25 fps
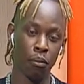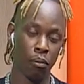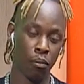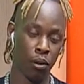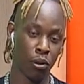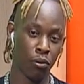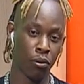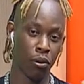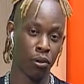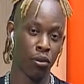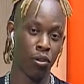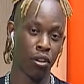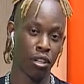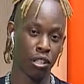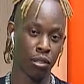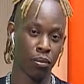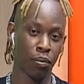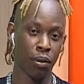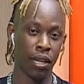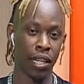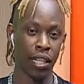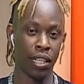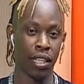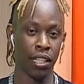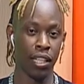But with you
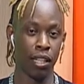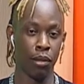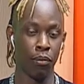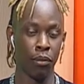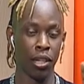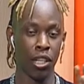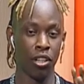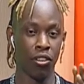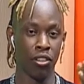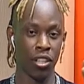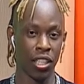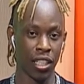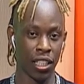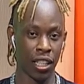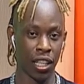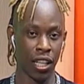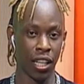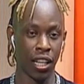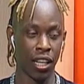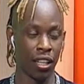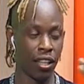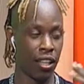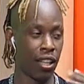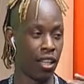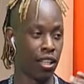explaining, imenionesha
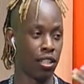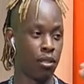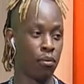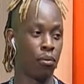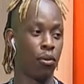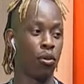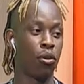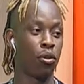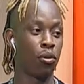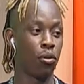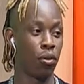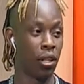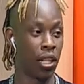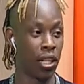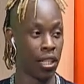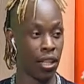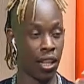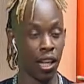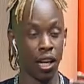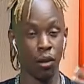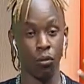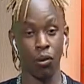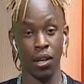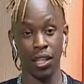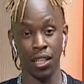that there is more to it
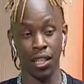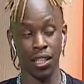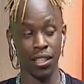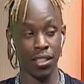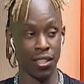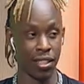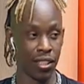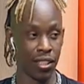than what I see.